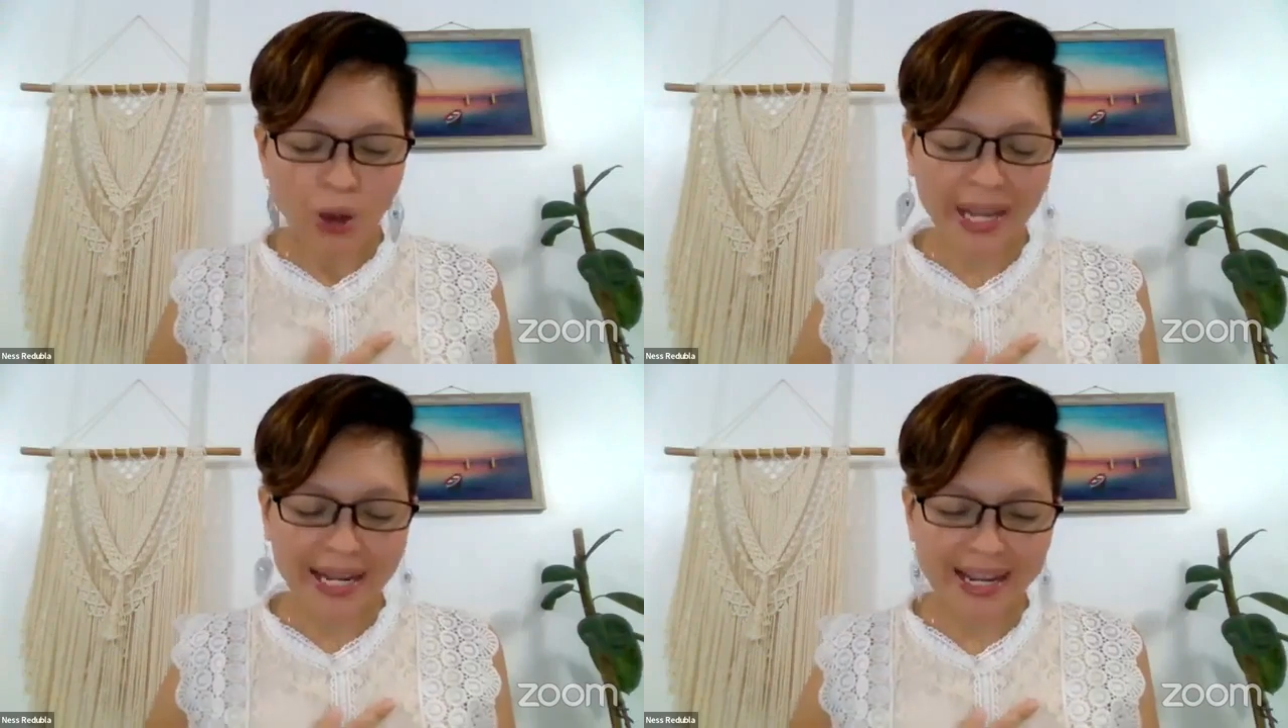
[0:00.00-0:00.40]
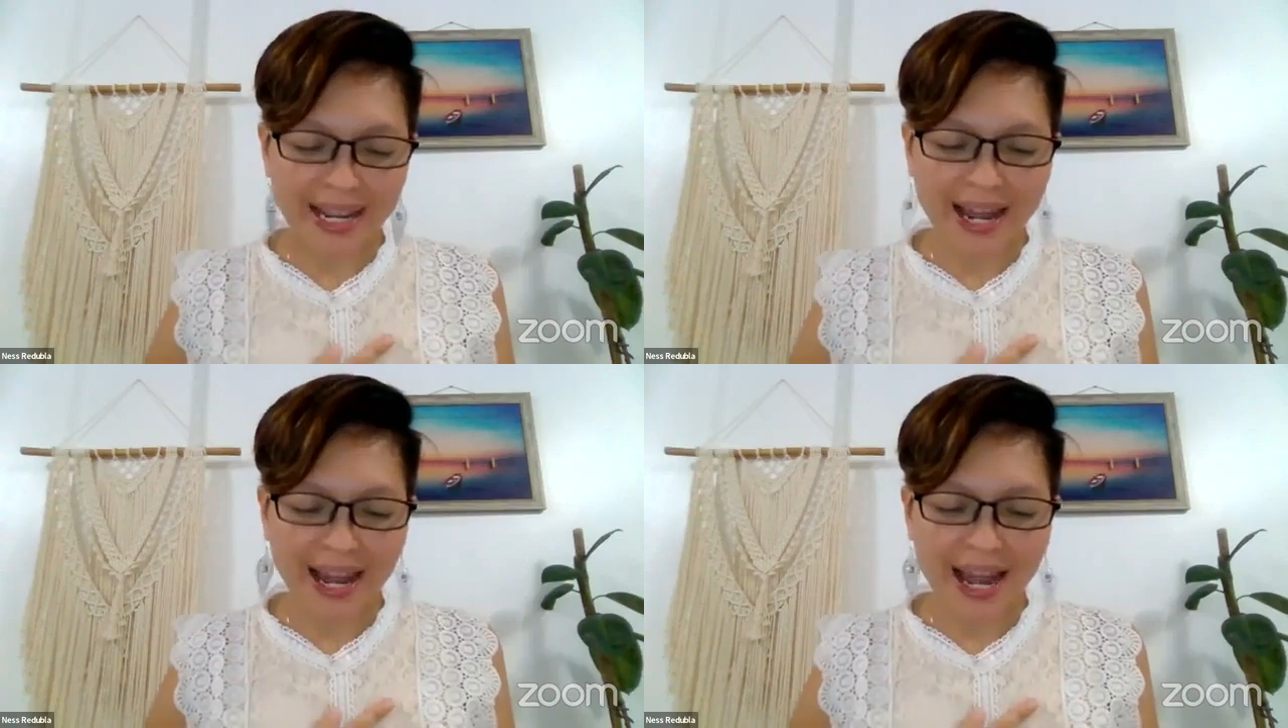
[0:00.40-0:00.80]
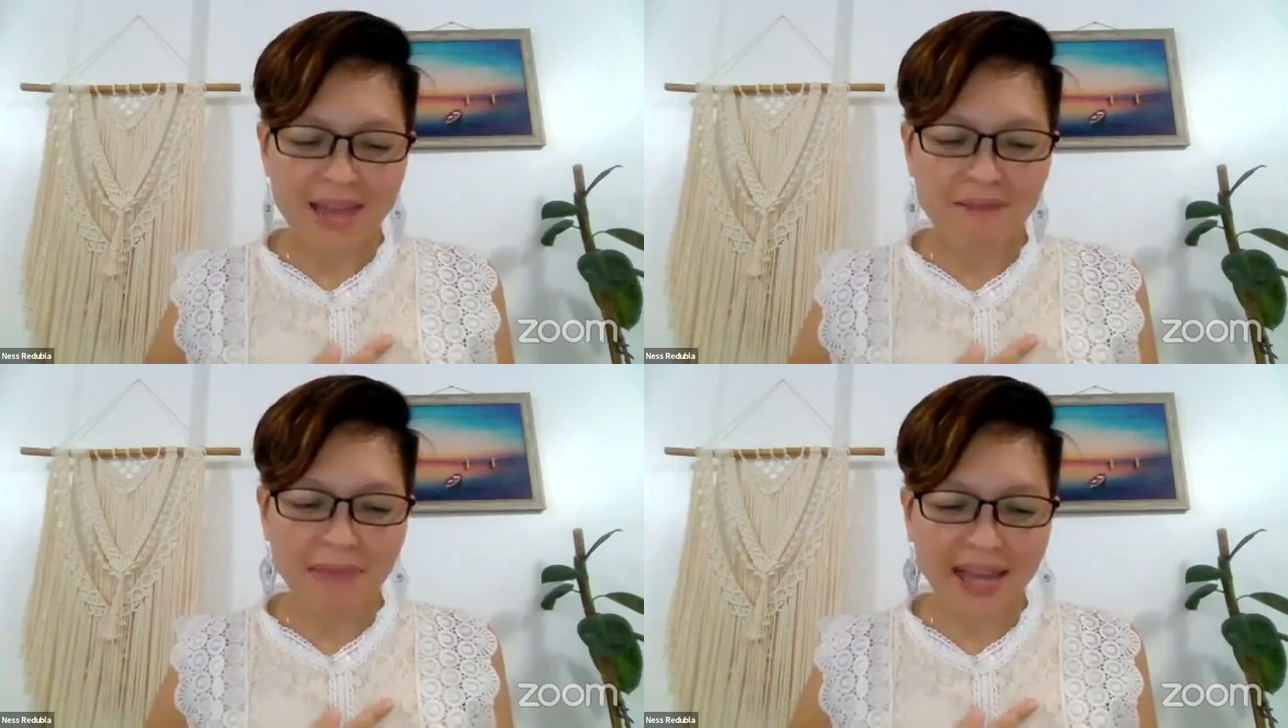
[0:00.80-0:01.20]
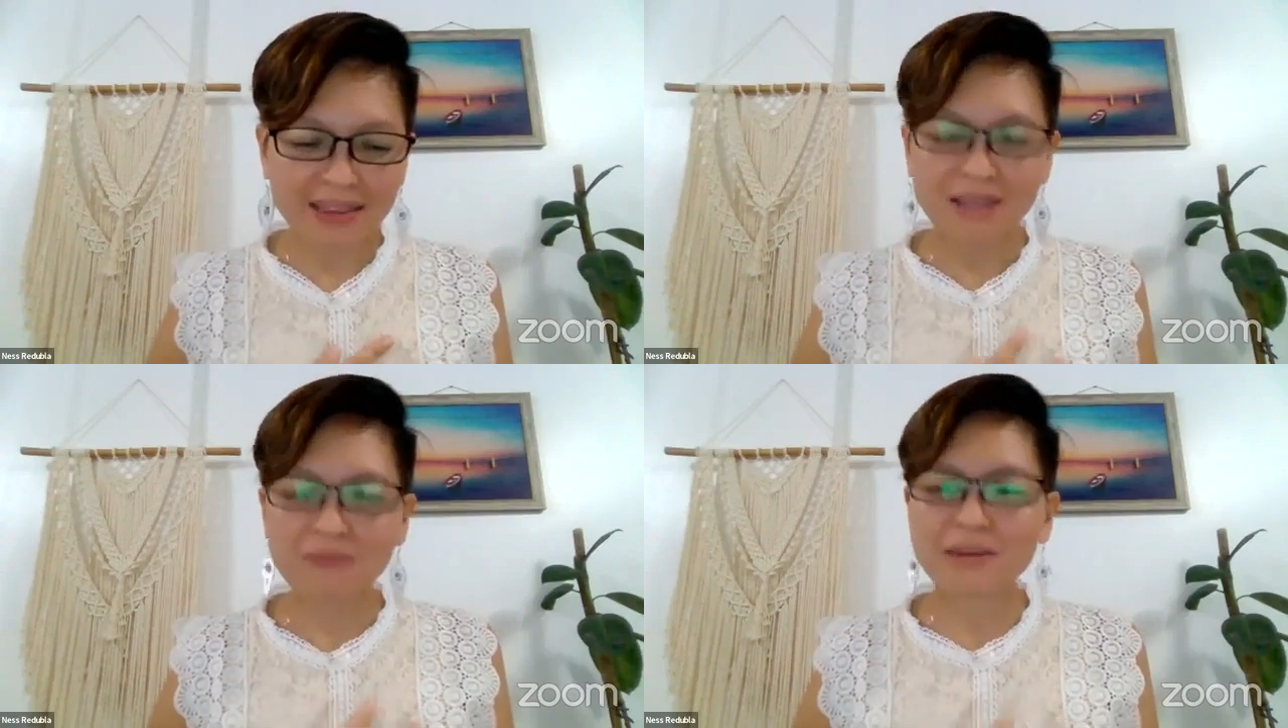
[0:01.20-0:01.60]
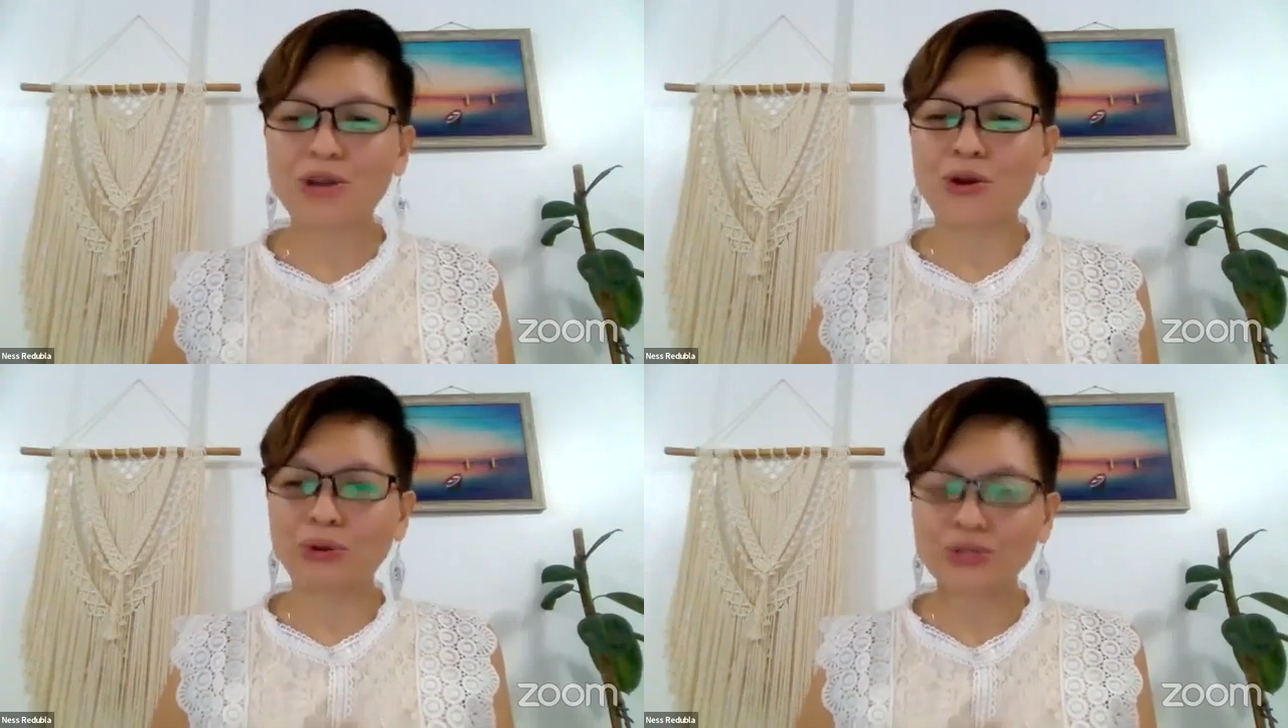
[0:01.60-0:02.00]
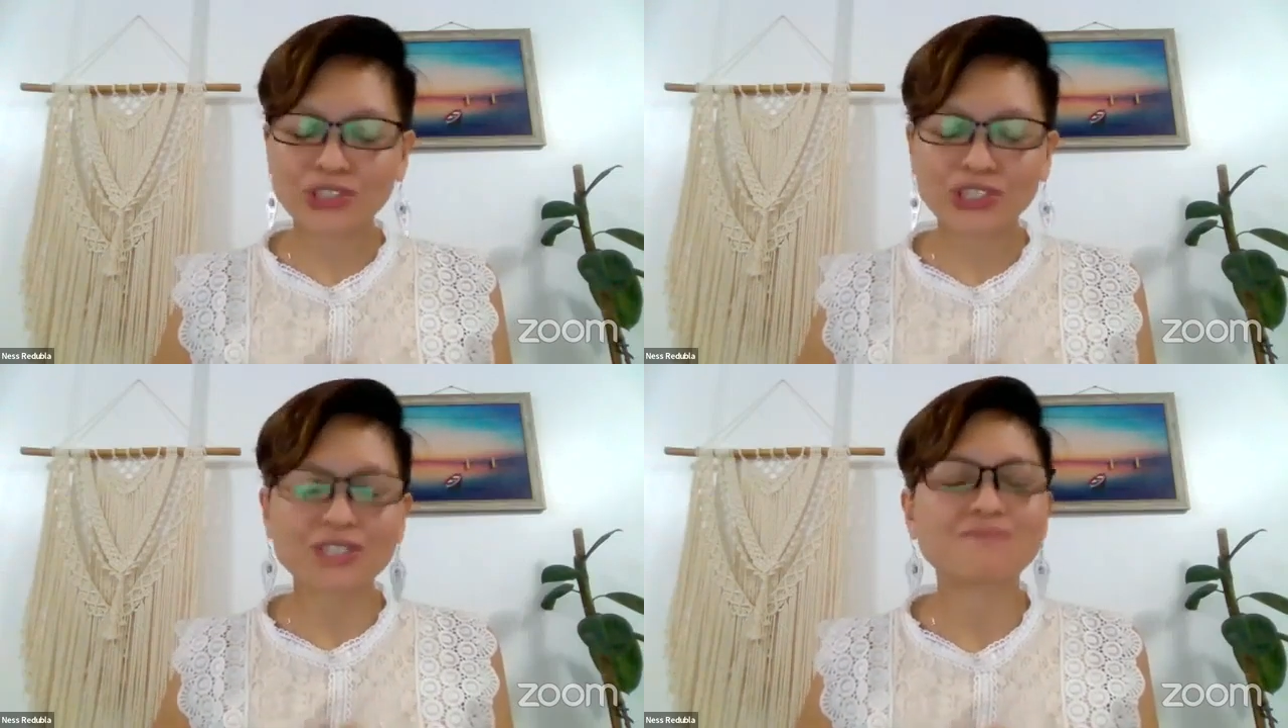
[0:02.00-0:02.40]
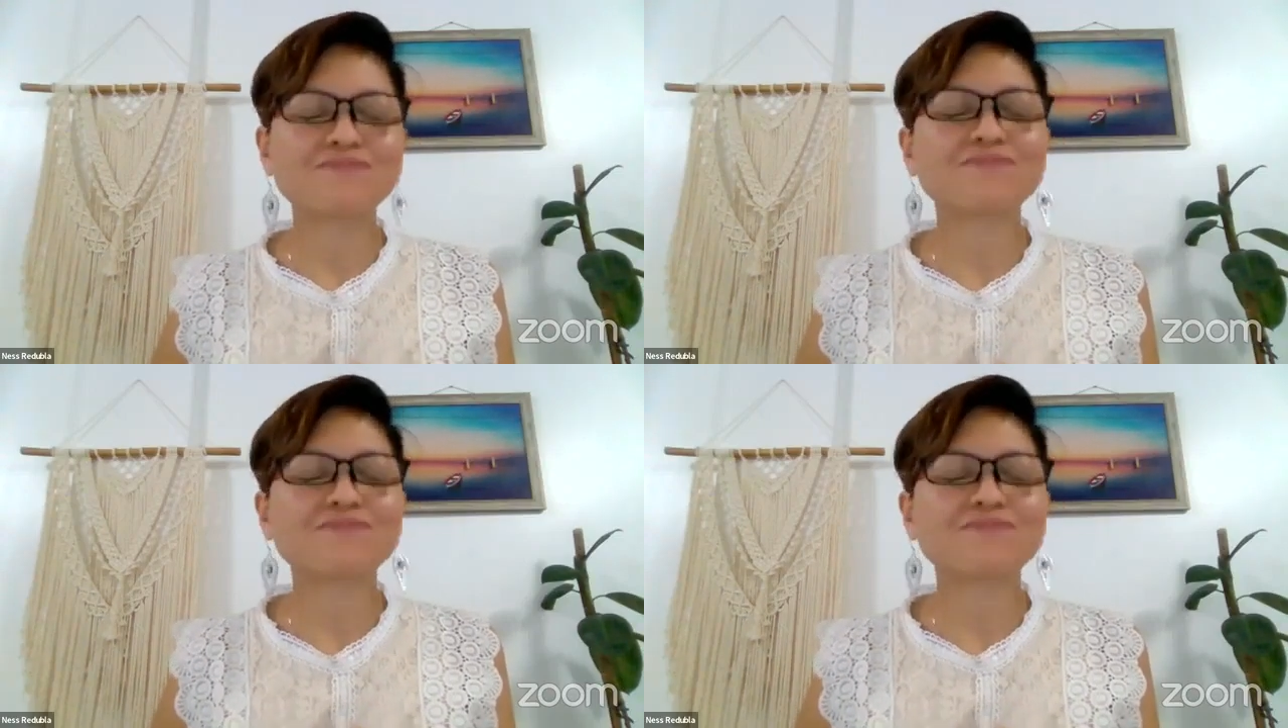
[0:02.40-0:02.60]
when I met my coach.